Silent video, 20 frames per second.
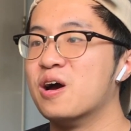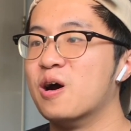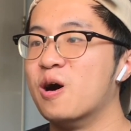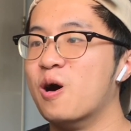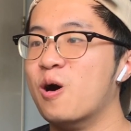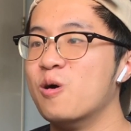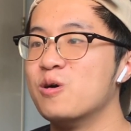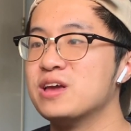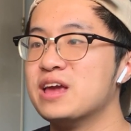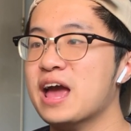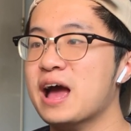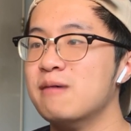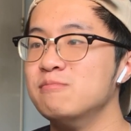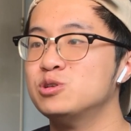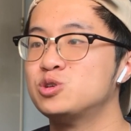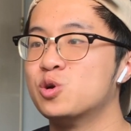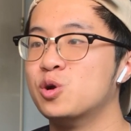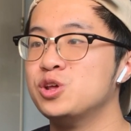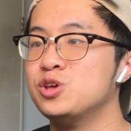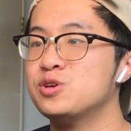Oh yeah, I'm
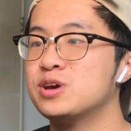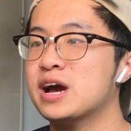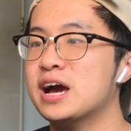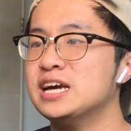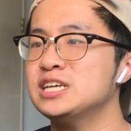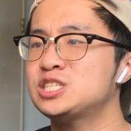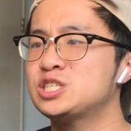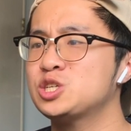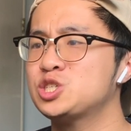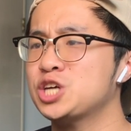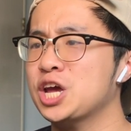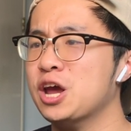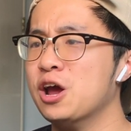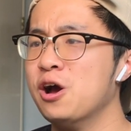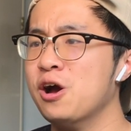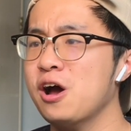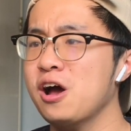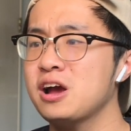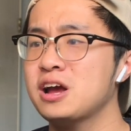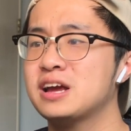joining you guys,
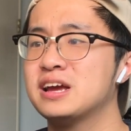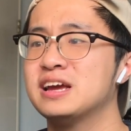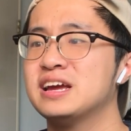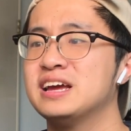J-Hook!